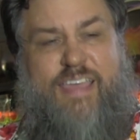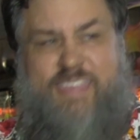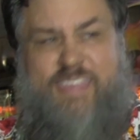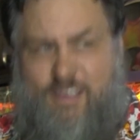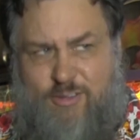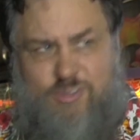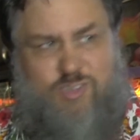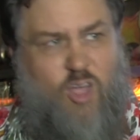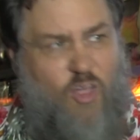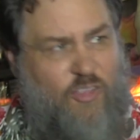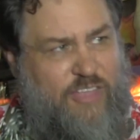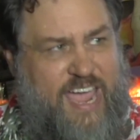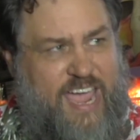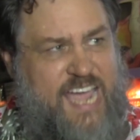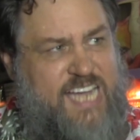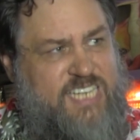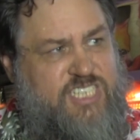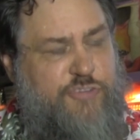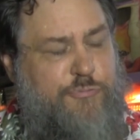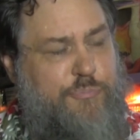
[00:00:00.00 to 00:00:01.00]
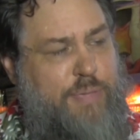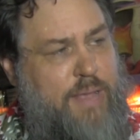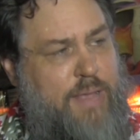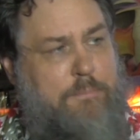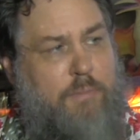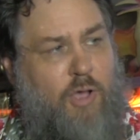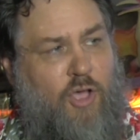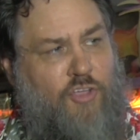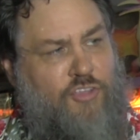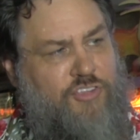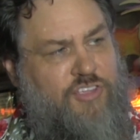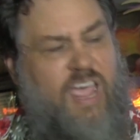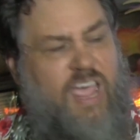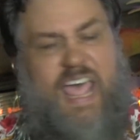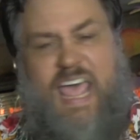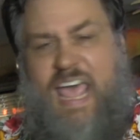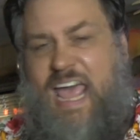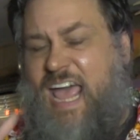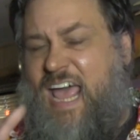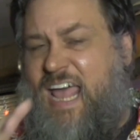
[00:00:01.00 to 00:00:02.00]
I think it was called Age of Pinballs,
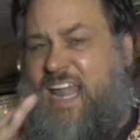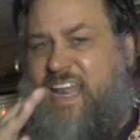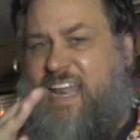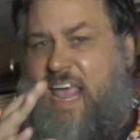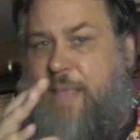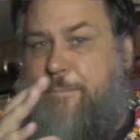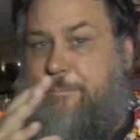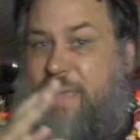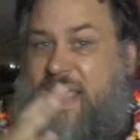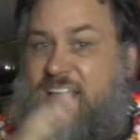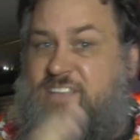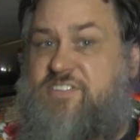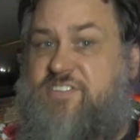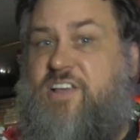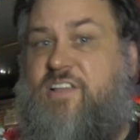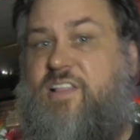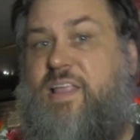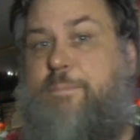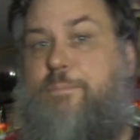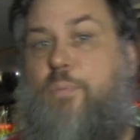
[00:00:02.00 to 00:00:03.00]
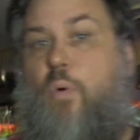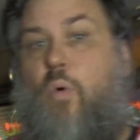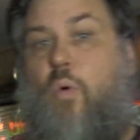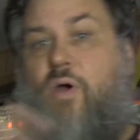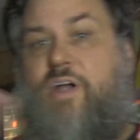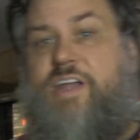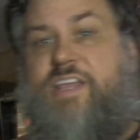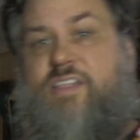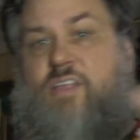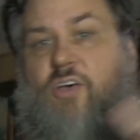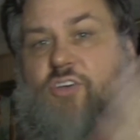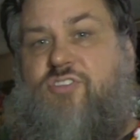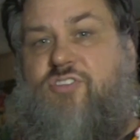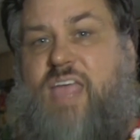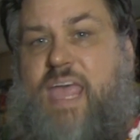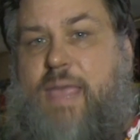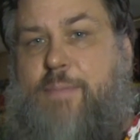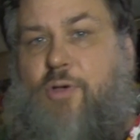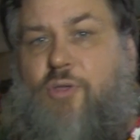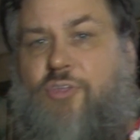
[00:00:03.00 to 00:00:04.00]
and they basically ported those
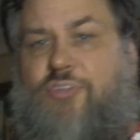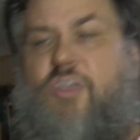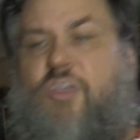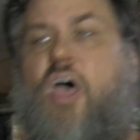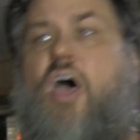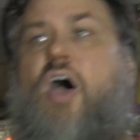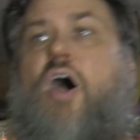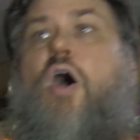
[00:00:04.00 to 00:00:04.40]
tables